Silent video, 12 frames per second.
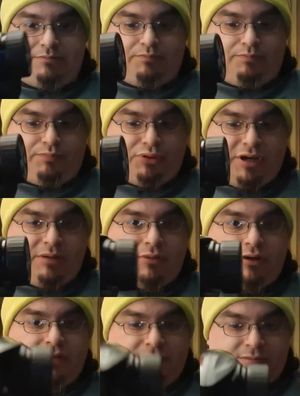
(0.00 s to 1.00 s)
Putting
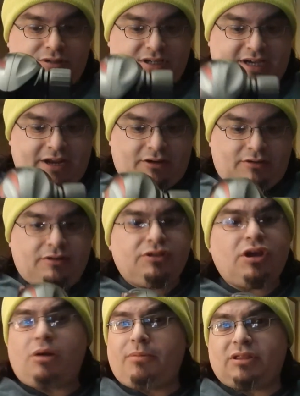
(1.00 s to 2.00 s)
both of them together,
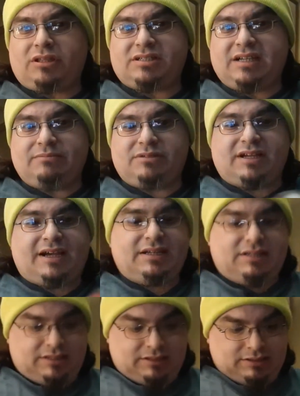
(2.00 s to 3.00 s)
they're about the same
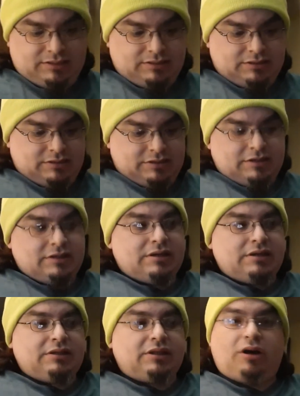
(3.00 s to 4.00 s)
size.
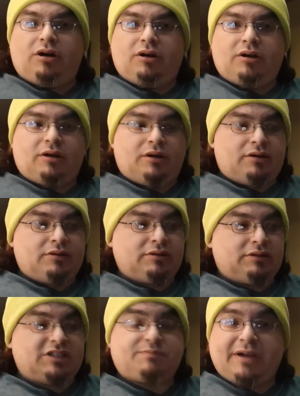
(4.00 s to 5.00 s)
The
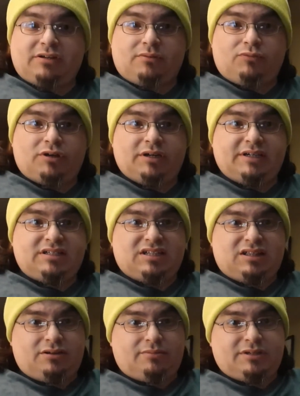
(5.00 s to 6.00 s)
Spectrum one is a
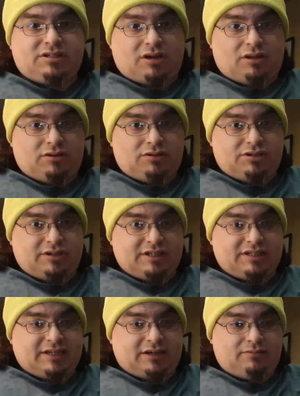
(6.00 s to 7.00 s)
little bit taller, as you can
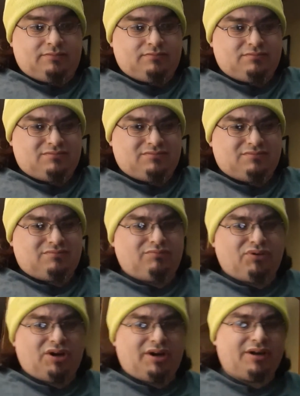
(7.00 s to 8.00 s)
tell,
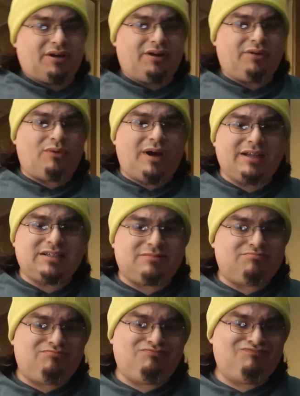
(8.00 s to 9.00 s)
but otherwise,
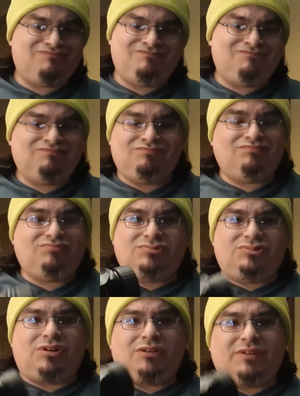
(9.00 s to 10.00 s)

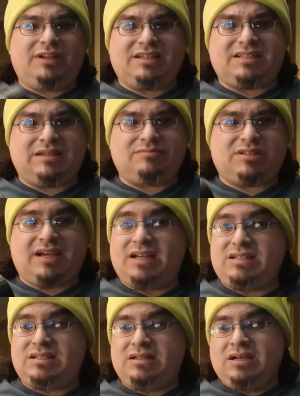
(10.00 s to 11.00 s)
roughly the same
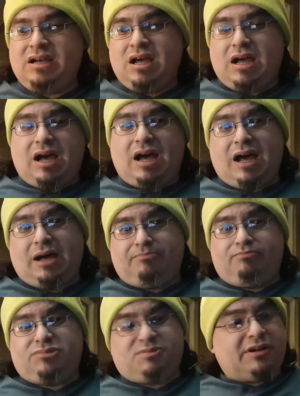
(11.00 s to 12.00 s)
size.
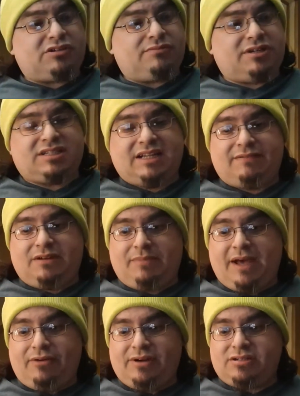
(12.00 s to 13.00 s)
Spectrum doesn't have any
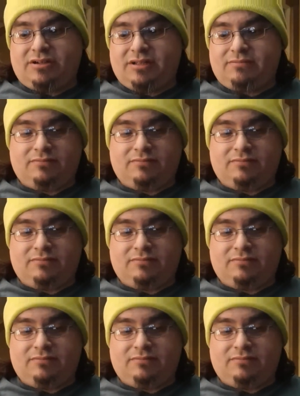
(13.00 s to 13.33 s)
batteries on it.